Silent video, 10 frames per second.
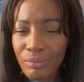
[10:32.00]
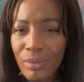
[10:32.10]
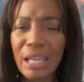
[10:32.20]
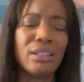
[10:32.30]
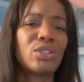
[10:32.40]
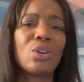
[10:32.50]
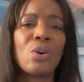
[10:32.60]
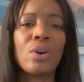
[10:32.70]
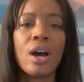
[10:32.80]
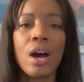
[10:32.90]
And
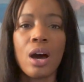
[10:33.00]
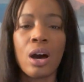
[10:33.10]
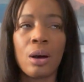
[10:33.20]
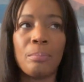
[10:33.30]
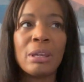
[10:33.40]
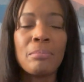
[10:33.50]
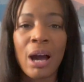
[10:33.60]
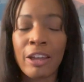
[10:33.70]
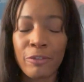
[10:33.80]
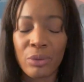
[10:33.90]
so be
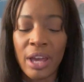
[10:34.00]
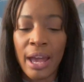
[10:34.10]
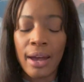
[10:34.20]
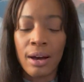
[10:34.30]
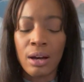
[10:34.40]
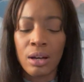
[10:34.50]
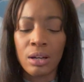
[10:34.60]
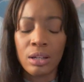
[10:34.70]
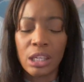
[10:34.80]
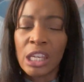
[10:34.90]
mindful
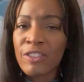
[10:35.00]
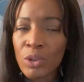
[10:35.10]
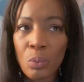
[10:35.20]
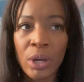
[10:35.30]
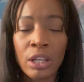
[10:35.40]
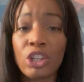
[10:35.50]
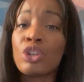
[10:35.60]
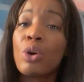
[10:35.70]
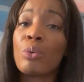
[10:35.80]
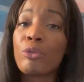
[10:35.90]
that even when, you
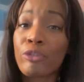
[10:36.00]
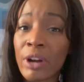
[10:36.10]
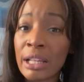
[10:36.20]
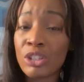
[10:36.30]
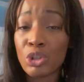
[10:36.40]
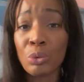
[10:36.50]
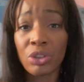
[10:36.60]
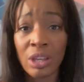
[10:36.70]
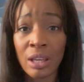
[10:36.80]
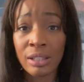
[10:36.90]
know, friends do
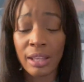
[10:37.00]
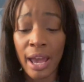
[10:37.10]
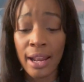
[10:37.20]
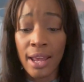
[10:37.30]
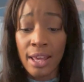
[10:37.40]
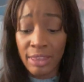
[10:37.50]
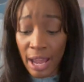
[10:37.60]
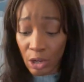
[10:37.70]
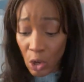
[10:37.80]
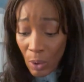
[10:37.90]
things that
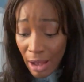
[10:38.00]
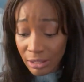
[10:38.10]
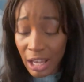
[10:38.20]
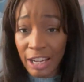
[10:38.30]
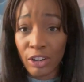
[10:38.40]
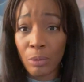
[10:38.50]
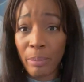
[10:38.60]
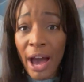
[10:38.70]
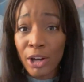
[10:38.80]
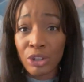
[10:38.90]
go outside of your
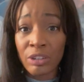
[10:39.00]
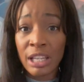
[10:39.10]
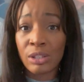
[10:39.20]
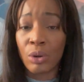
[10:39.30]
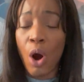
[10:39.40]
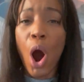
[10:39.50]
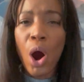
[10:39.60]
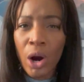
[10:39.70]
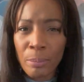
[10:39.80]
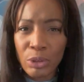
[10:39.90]
boundaries, or
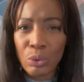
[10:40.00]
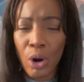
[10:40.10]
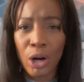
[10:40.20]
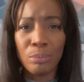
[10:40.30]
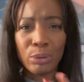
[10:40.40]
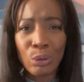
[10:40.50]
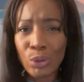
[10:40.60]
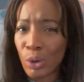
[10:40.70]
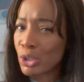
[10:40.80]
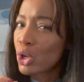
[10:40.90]
harm you, or abuse,
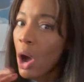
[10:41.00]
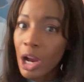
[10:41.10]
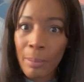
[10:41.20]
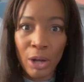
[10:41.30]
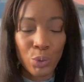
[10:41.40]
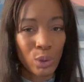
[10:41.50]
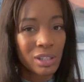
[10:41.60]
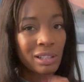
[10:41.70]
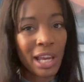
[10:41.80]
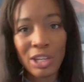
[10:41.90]
or talk about you, or
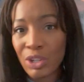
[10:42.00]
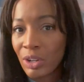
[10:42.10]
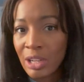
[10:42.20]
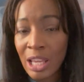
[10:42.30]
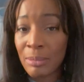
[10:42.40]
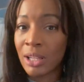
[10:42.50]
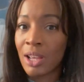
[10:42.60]
slander your name, and,